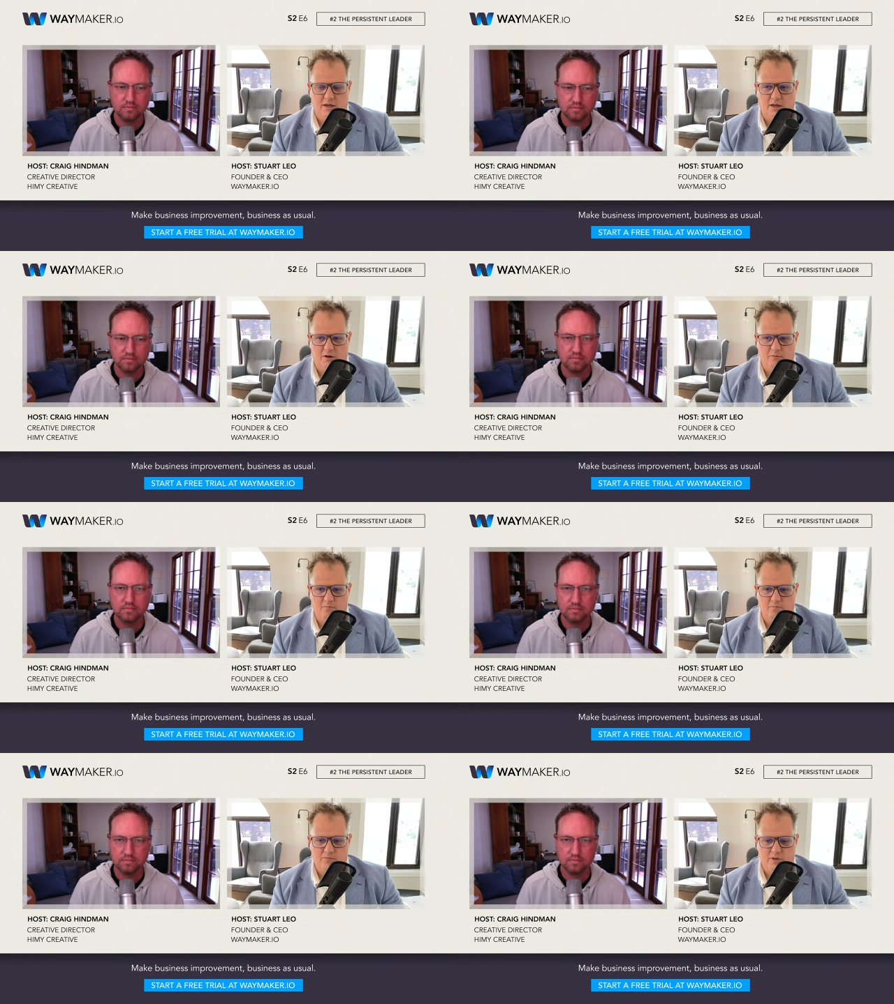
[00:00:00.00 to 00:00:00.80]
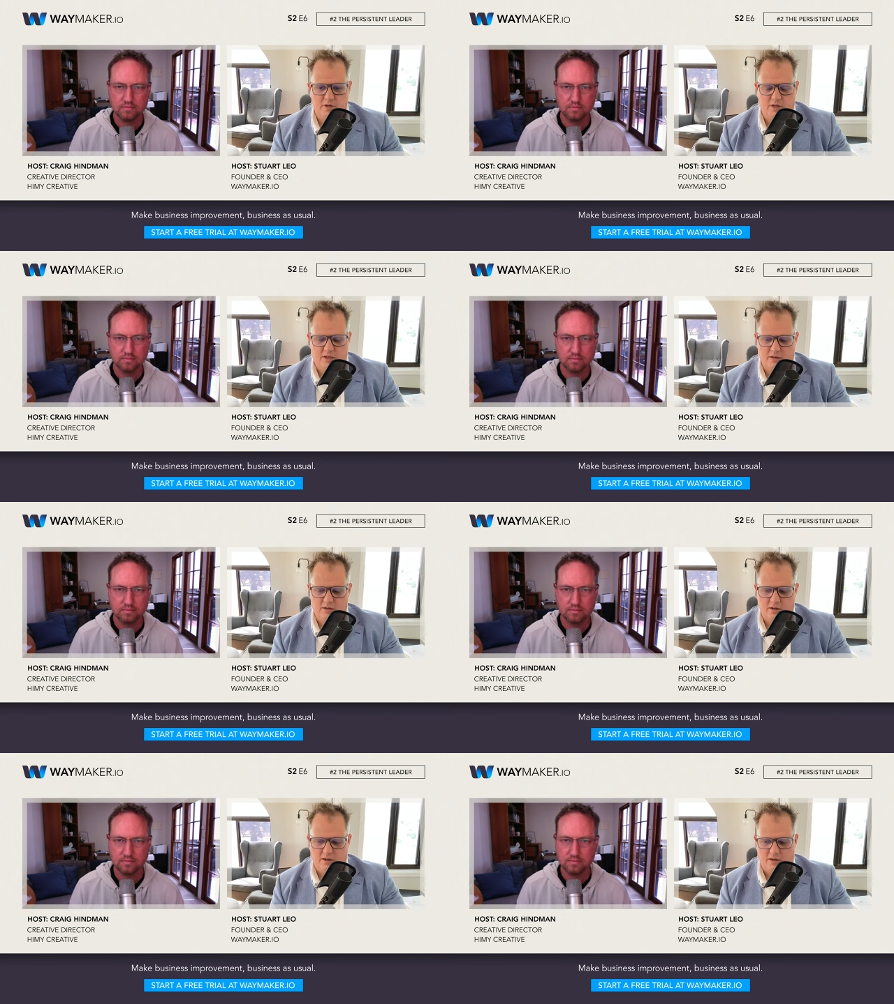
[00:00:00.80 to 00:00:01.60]
Speaker 1: Um, it
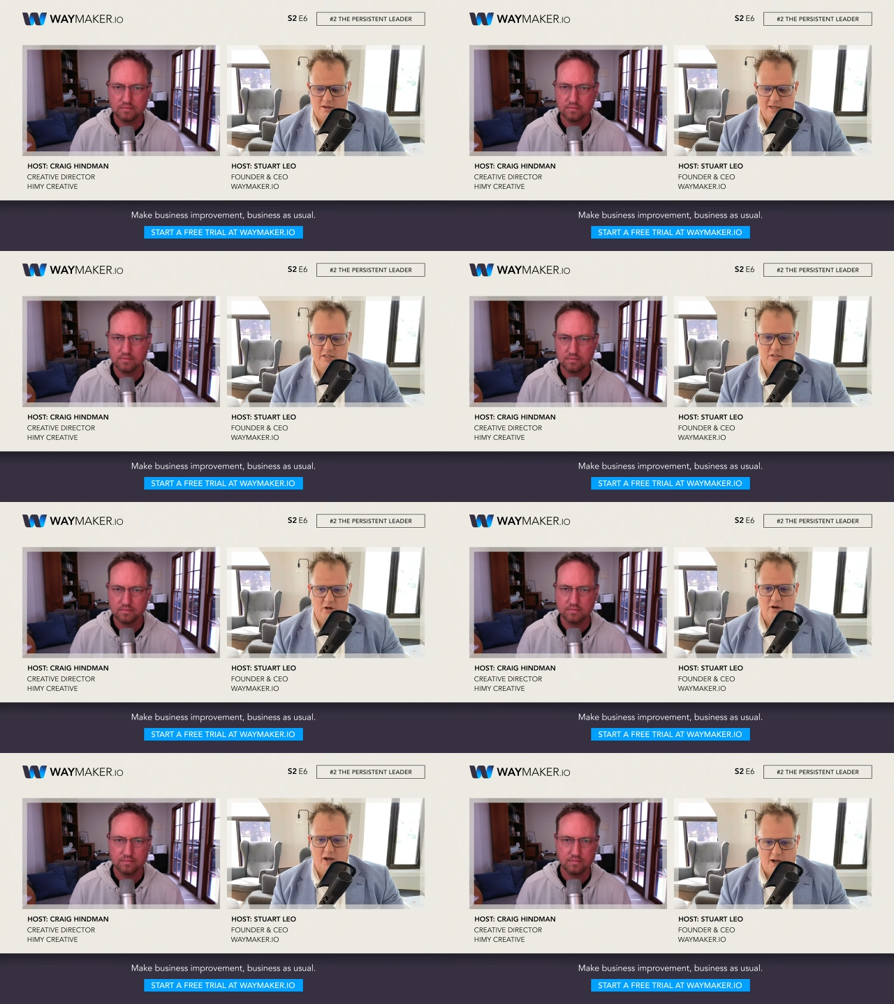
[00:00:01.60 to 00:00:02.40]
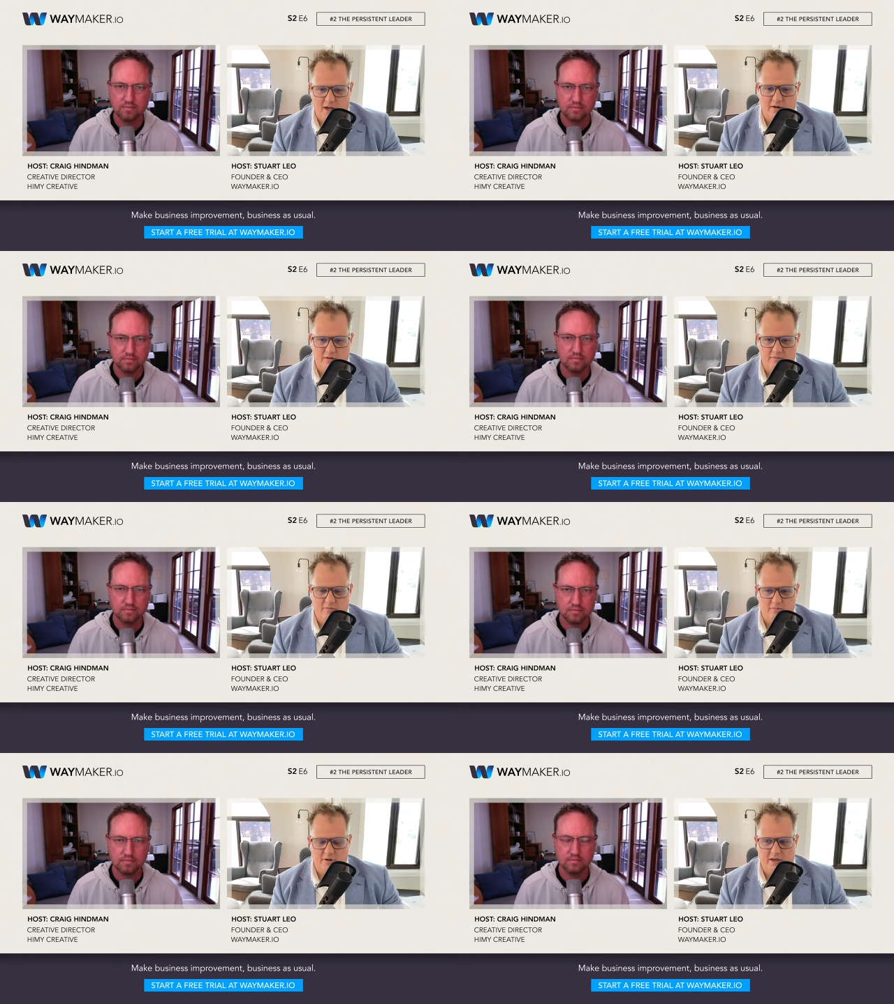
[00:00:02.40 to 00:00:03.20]
it's so hard
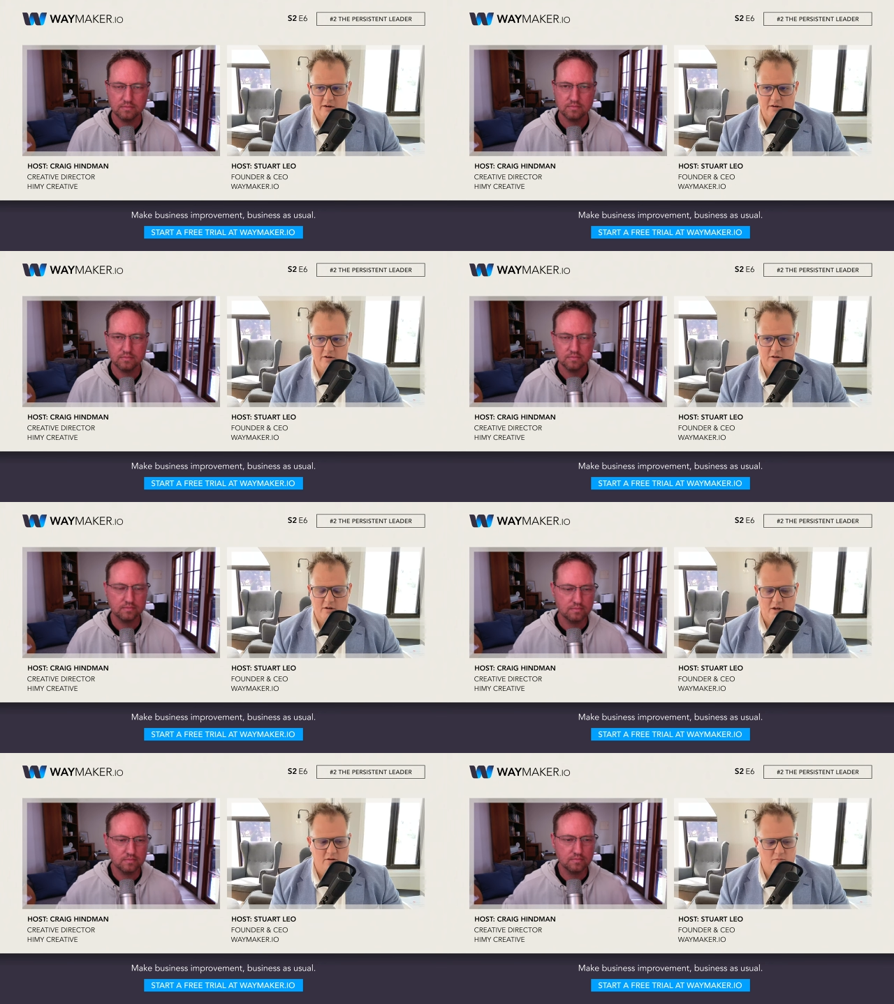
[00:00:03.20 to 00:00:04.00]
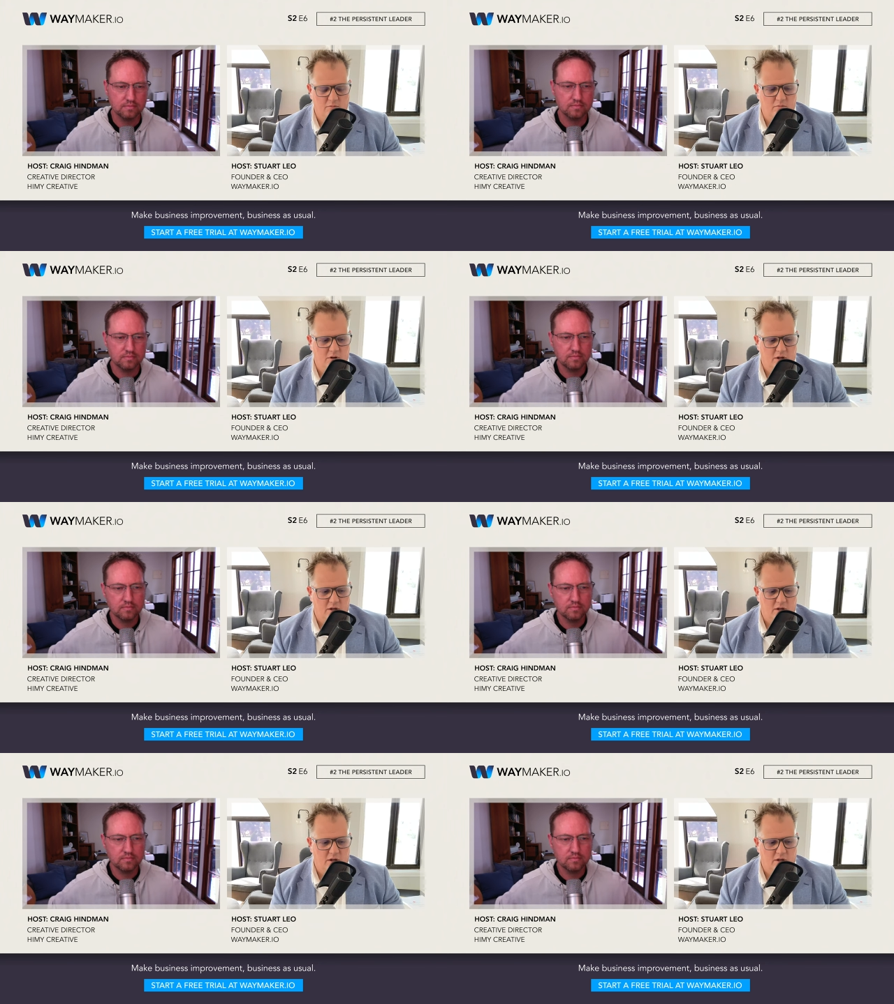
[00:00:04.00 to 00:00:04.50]
Hmm. and um,